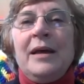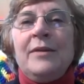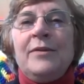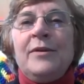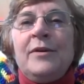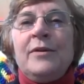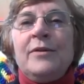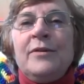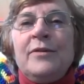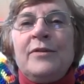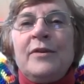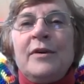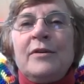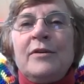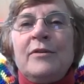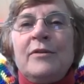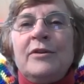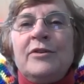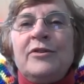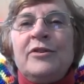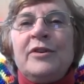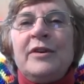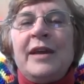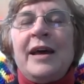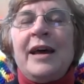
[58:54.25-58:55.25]
there's a
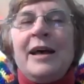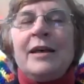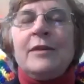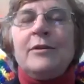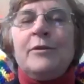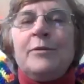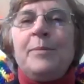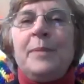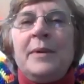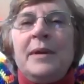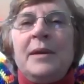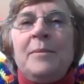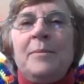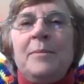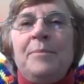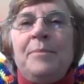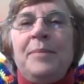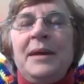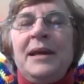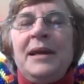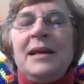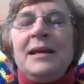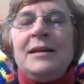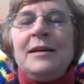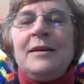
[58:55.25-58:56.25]
Christian hospital
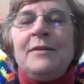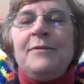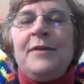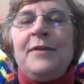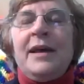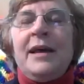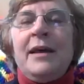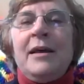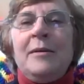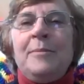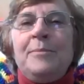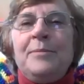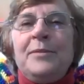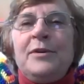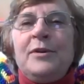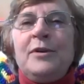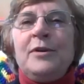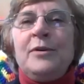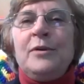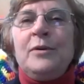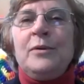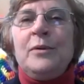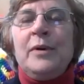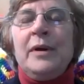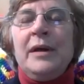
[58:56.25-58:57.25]
being developed
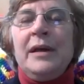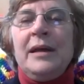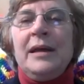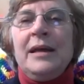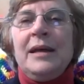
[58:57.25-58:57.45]
to